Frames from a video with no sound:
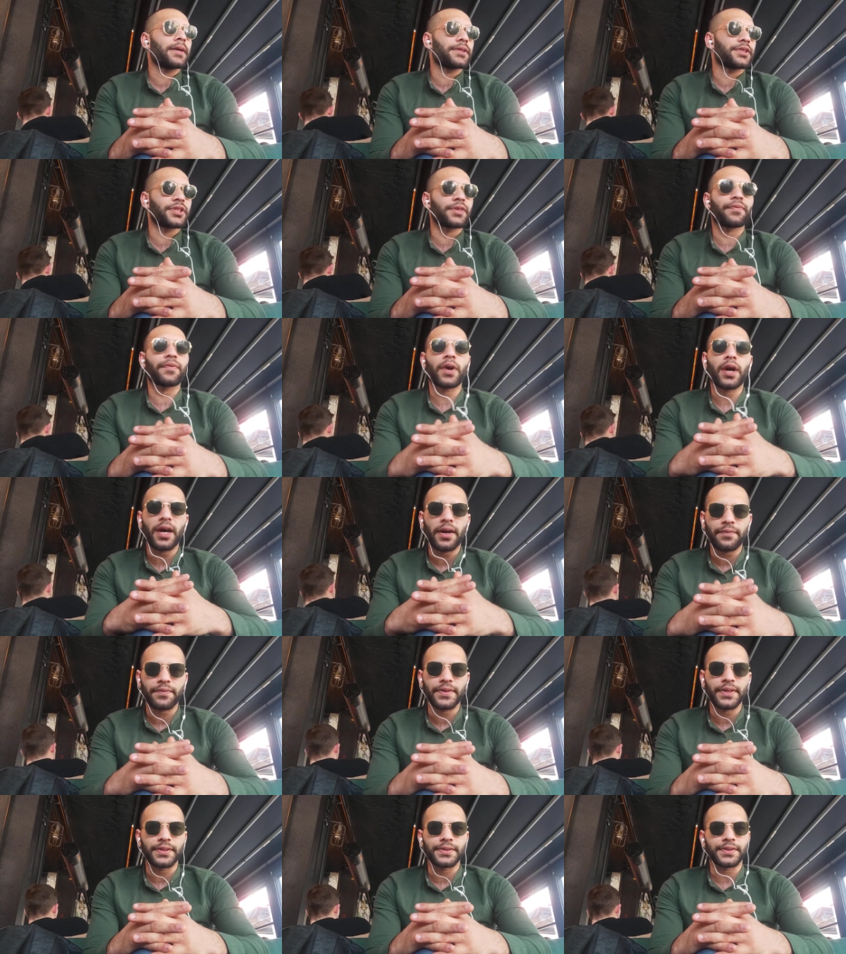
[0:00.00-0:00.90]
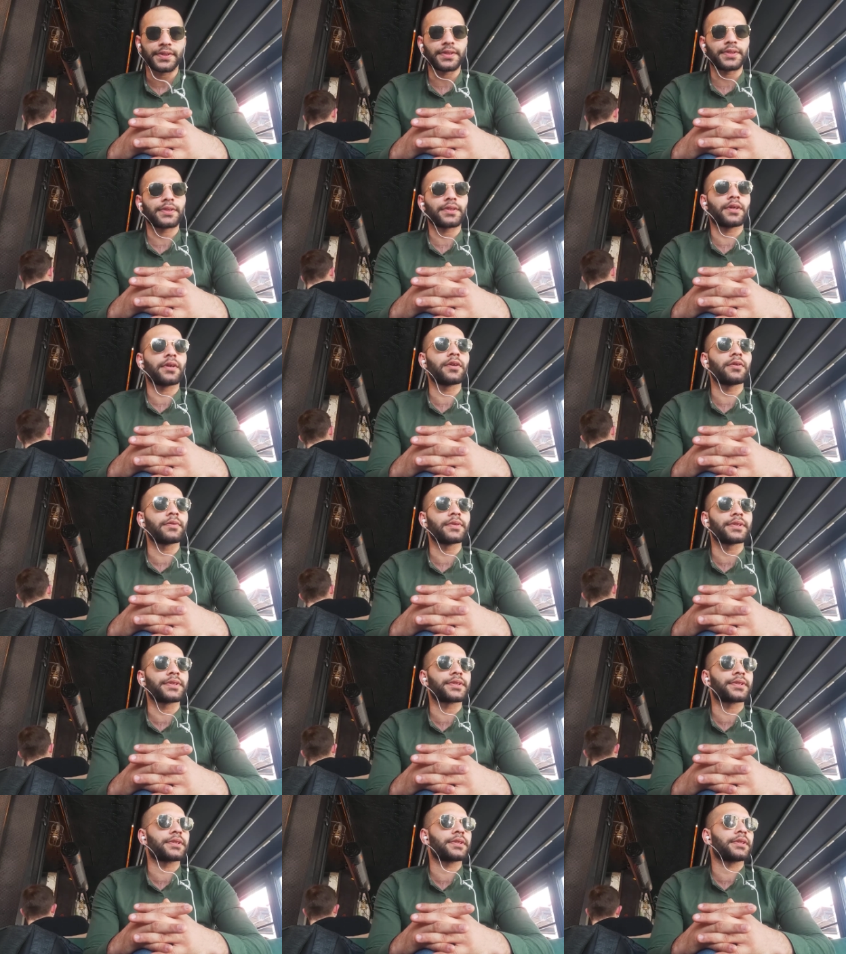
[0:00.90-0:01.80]
Jeff Hawkins is
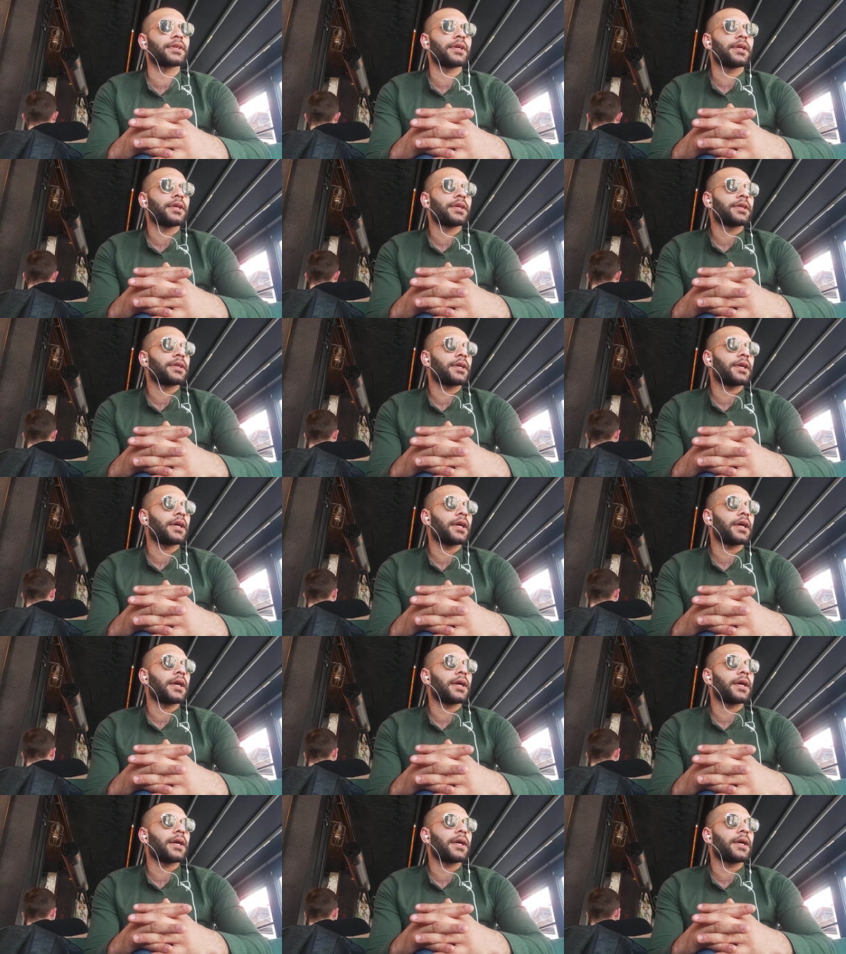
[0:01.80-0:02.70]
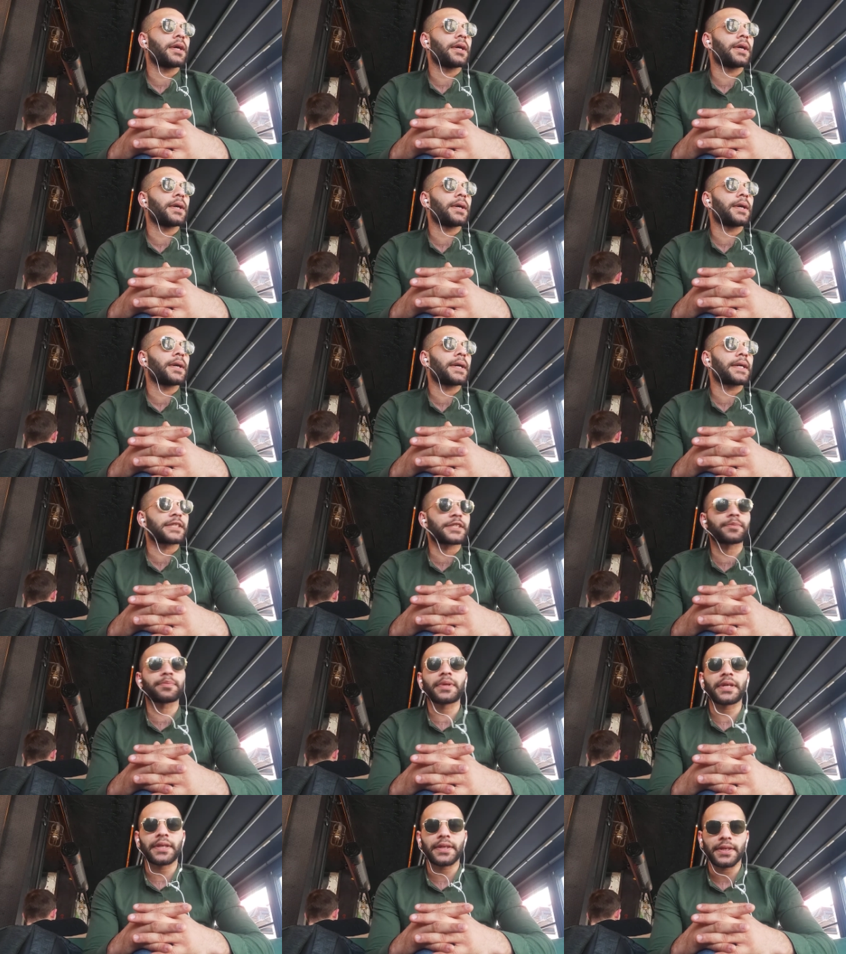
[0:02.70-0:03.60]
always
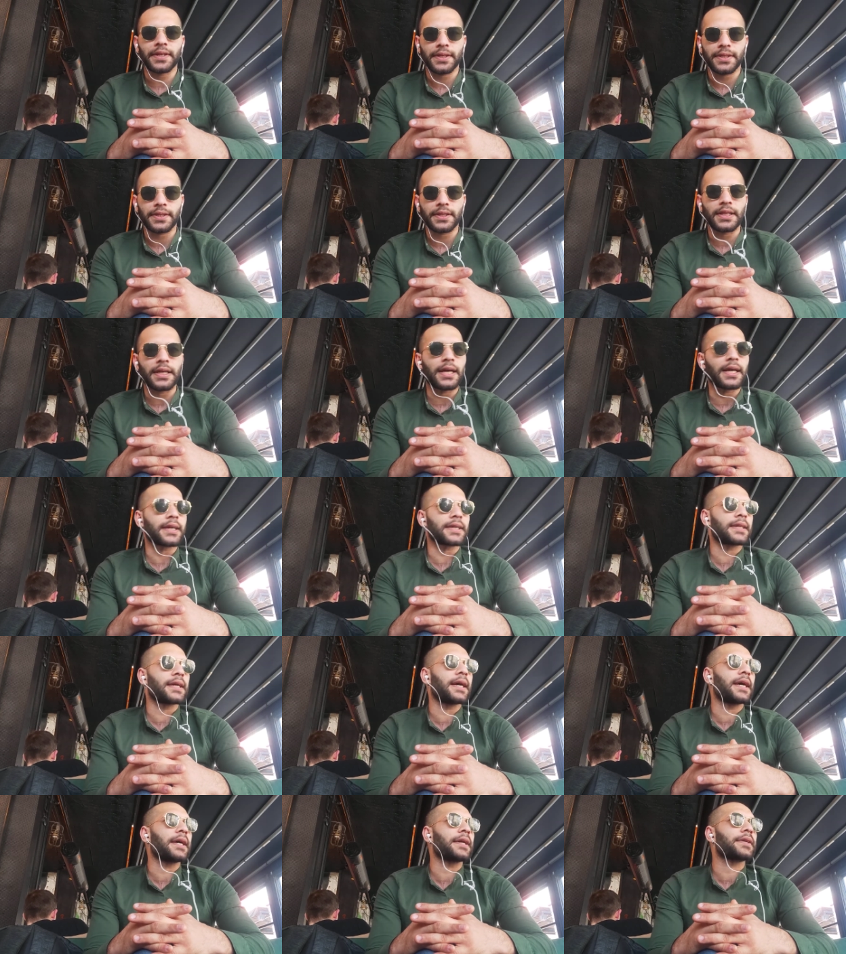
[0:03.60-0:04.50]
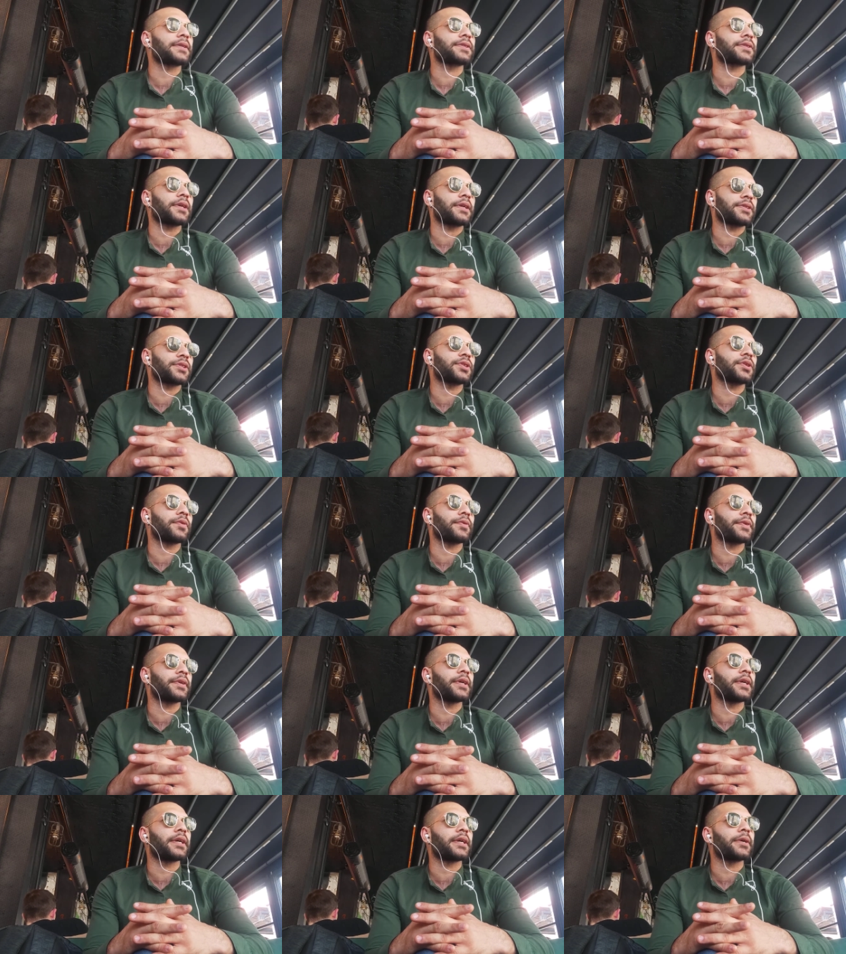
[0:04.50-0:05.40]
explaining it like that, so I saw
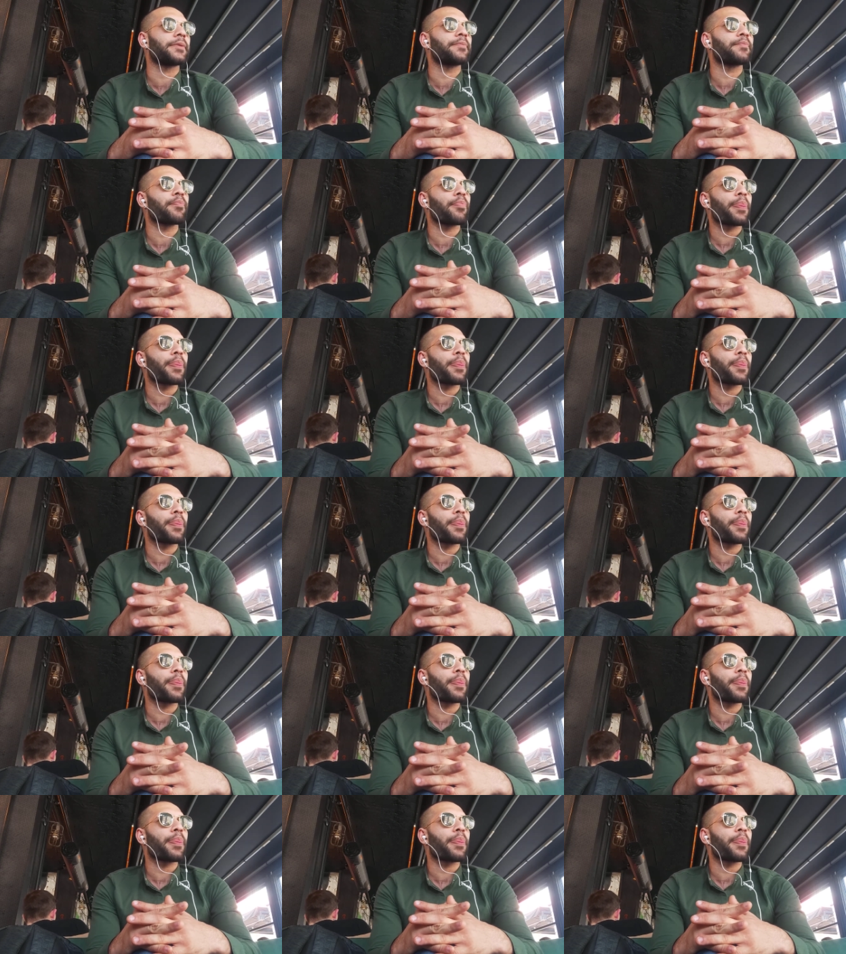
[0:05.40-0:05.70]
there.